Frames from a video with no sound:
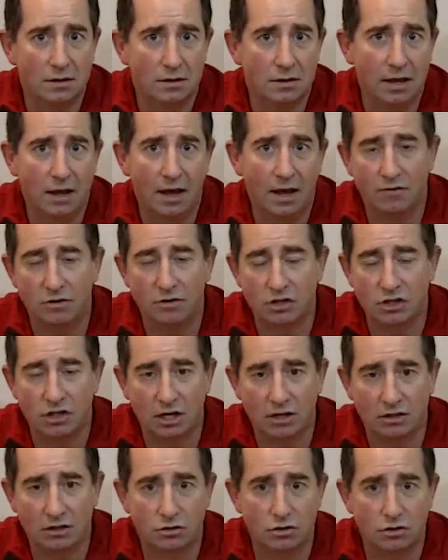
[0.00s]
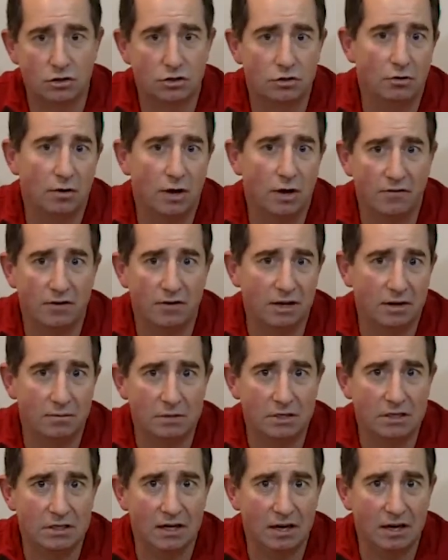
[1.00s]
they haven't checked their shoe, haven't
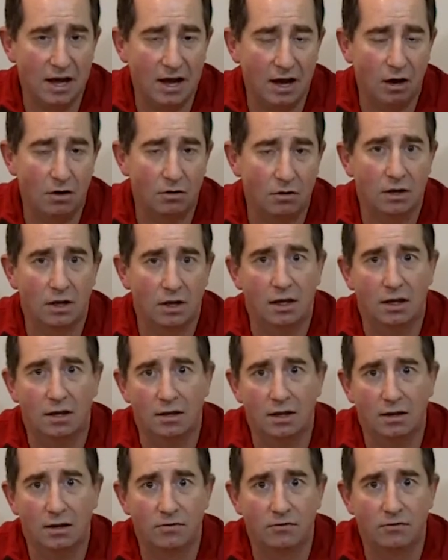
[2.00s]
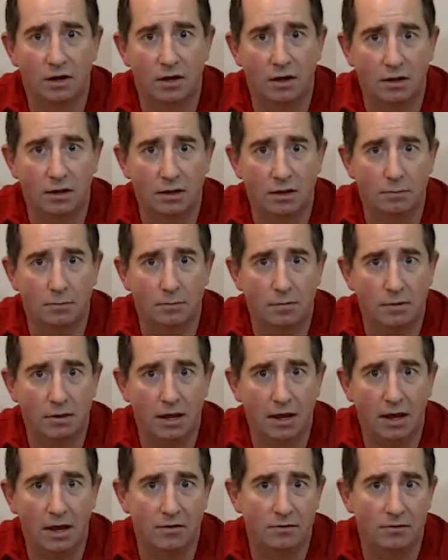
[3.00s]
emptied it out, and they develop they
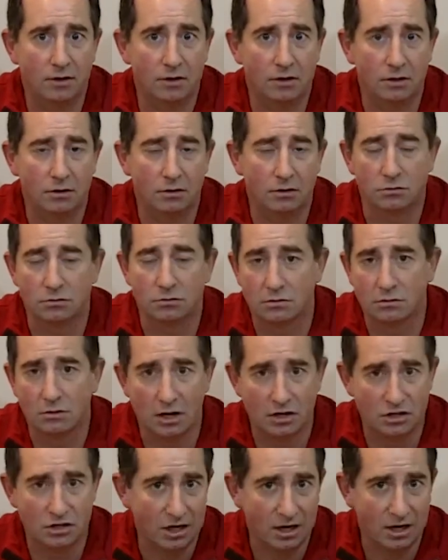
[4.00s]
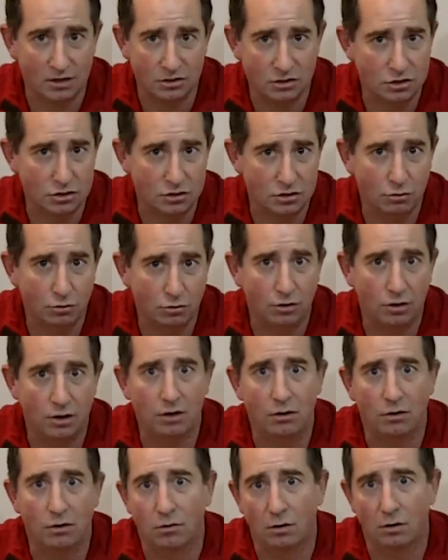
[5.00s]
they have a little a child's
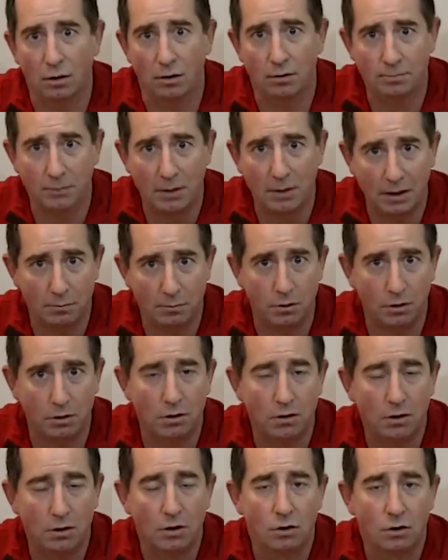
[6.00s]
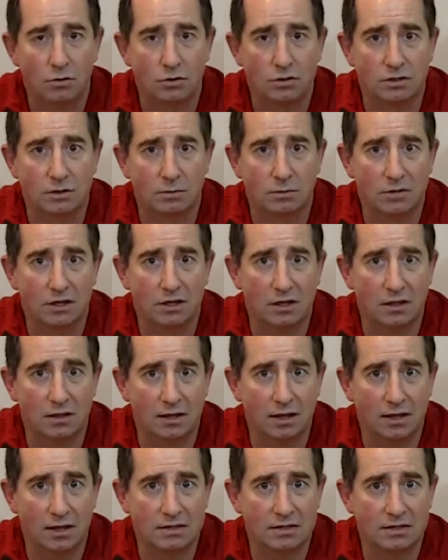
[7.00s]
toy or a pebble or something
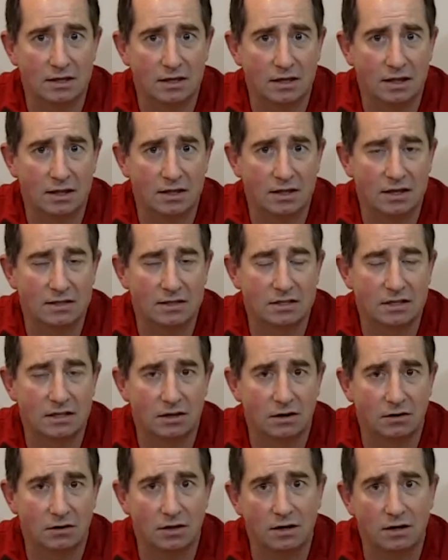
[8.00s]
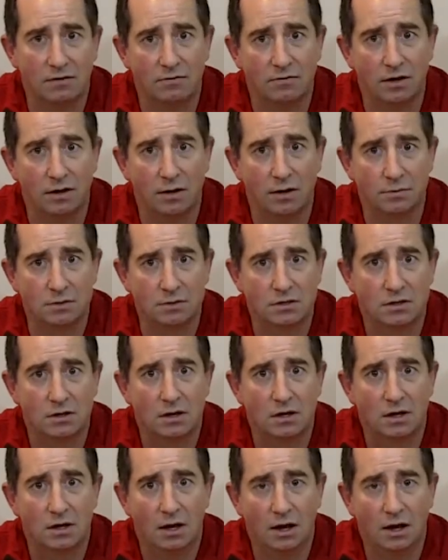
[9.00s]
in that's, uh, that's in there that develops
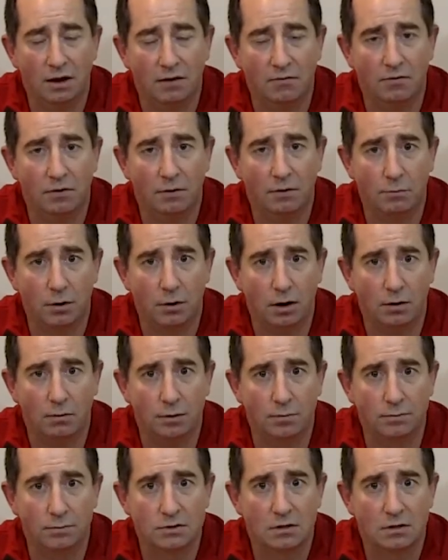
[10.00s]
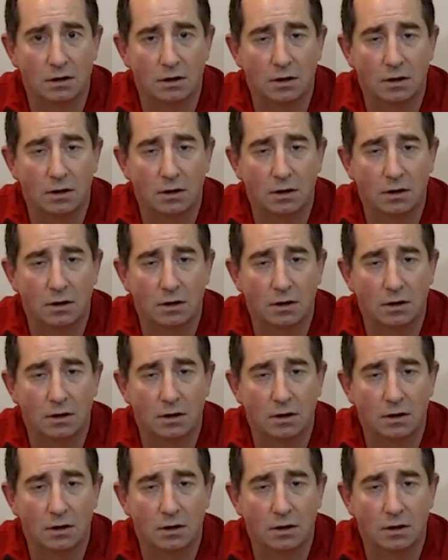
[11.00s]
uh, foot problems.